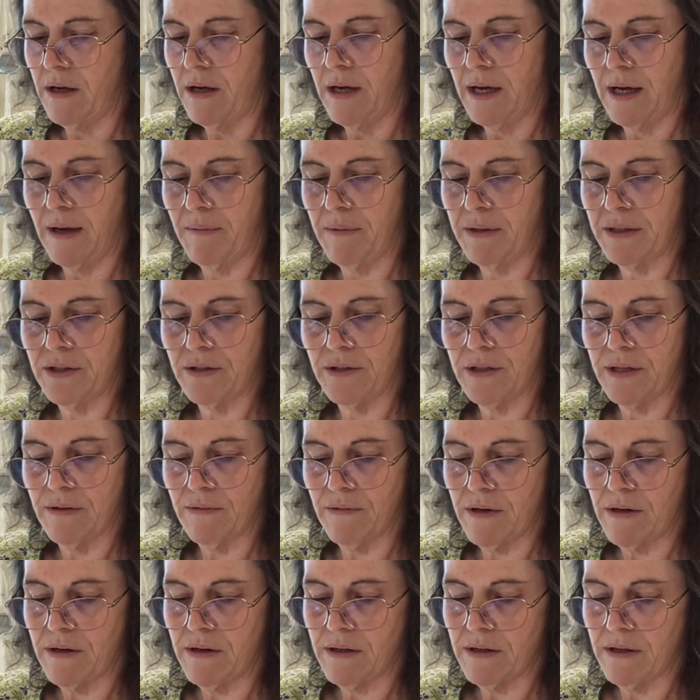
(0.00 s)
Am I doing it
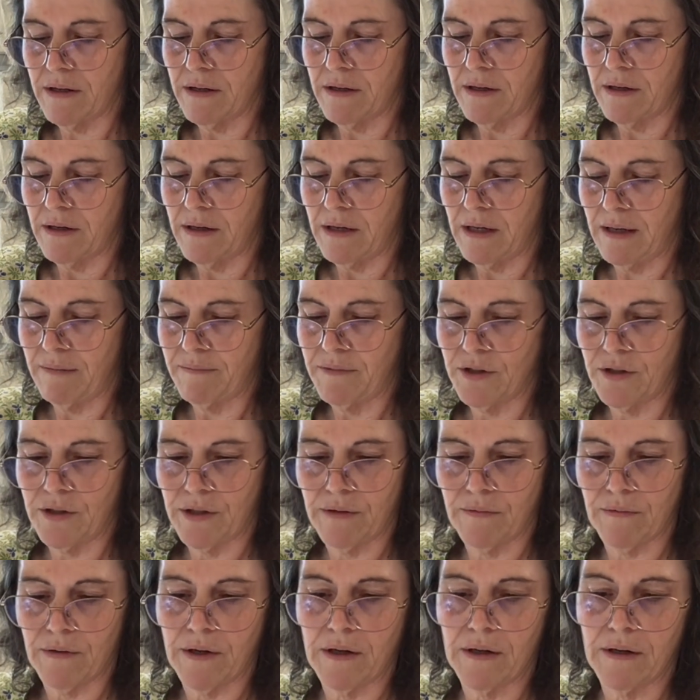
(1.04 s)
wrong? I'm doing it
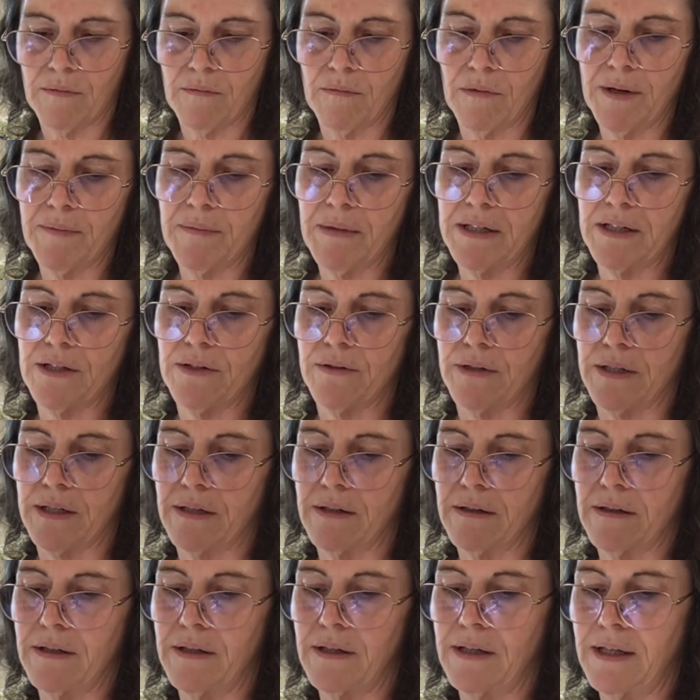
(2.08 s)
wrong. What am I doing?
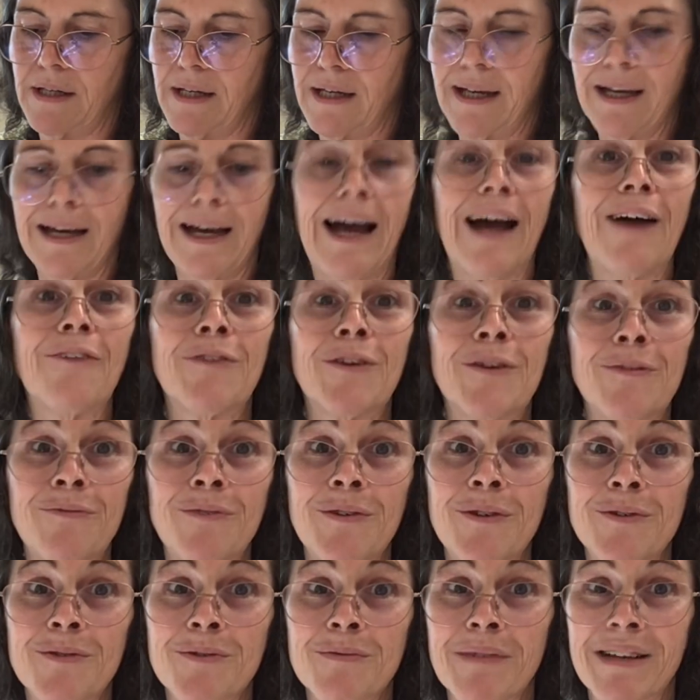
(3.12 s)
I've
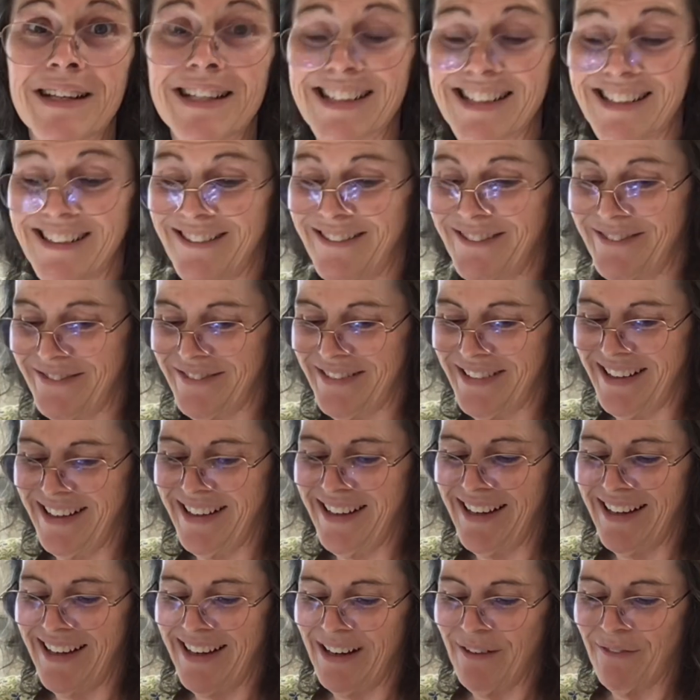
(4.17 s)
confused myself,
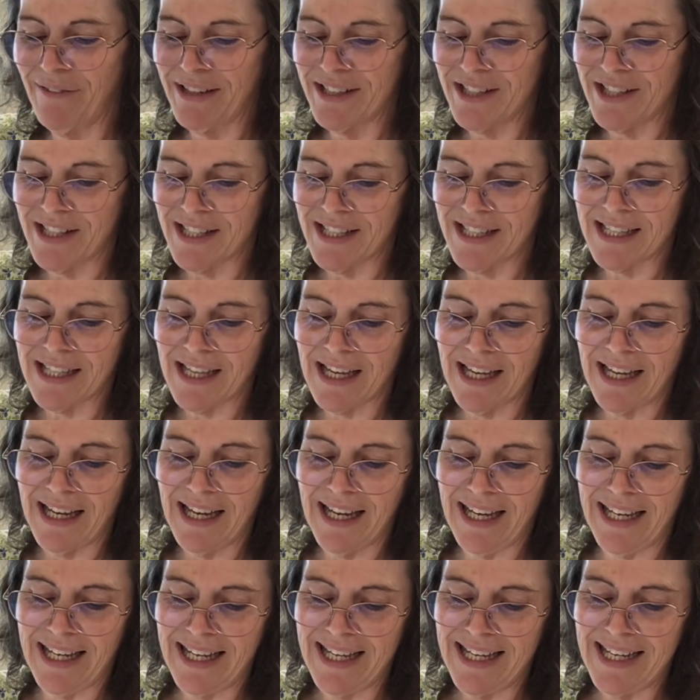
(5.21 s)
which is
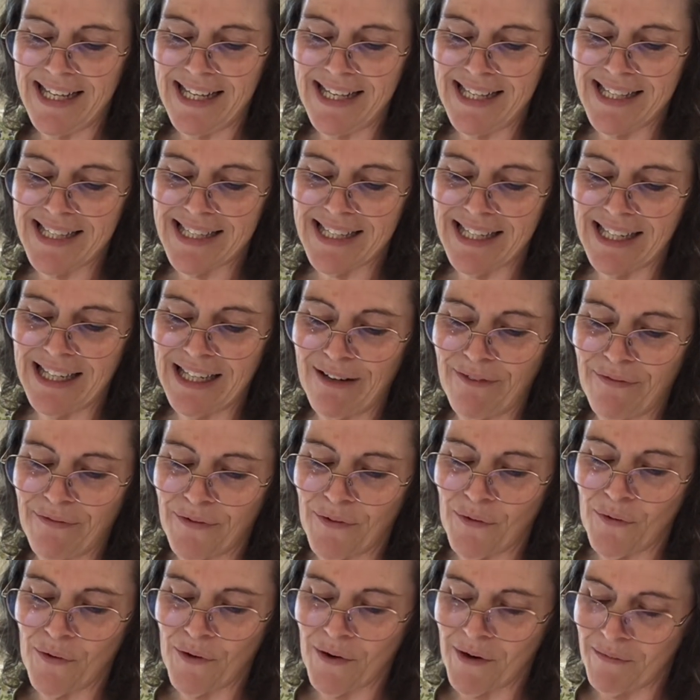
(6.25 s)
easy
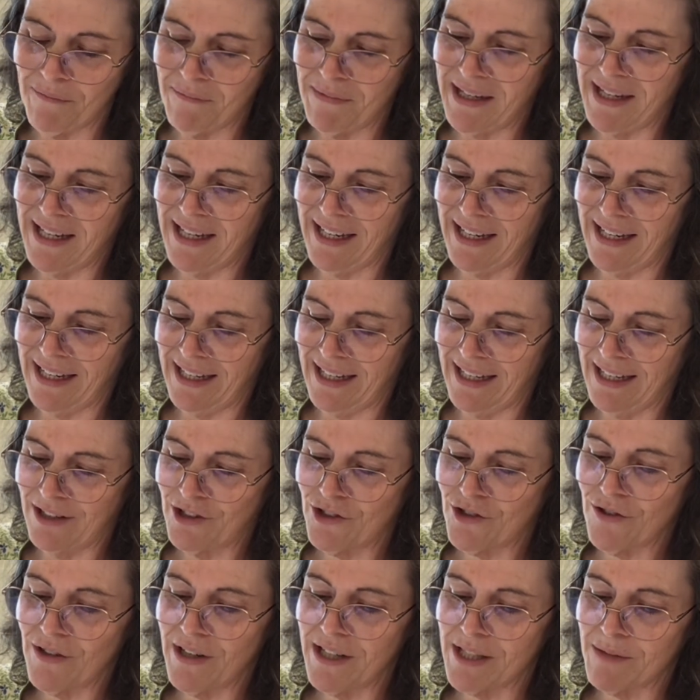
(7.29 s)
for me.
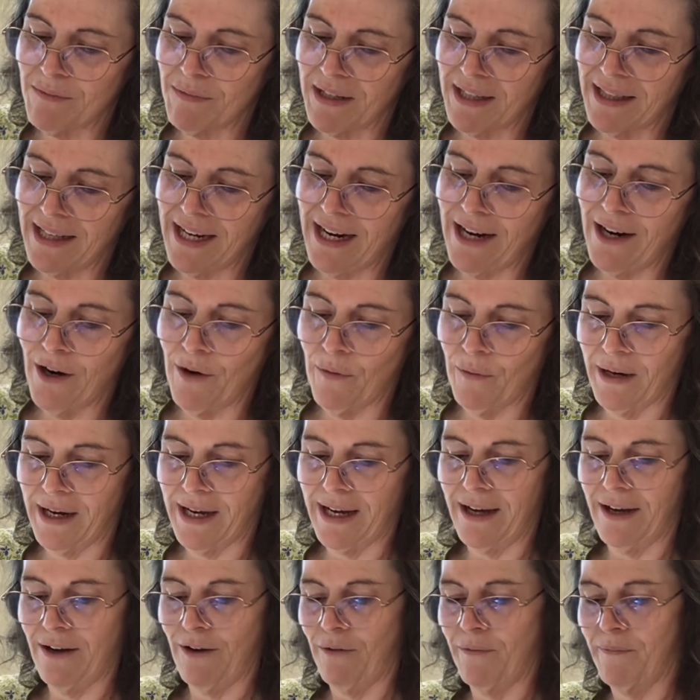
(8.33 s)
Trust me. There we
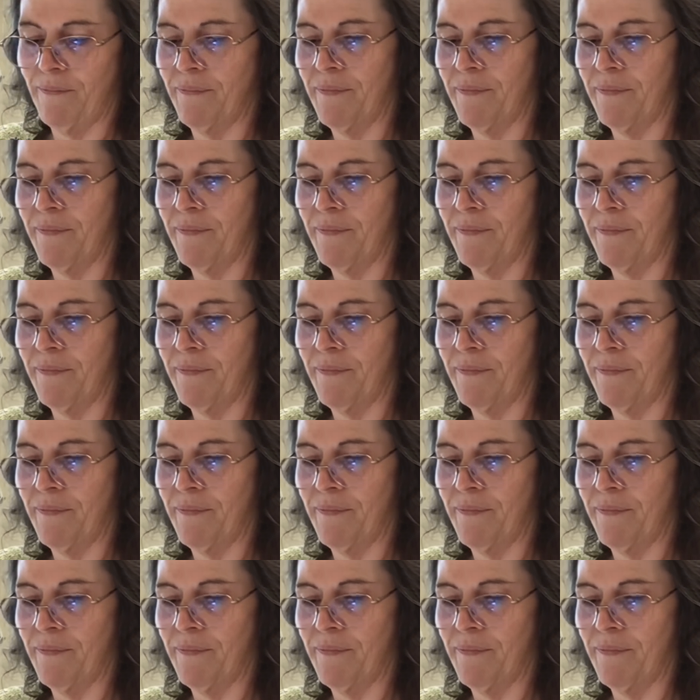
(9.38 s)
go.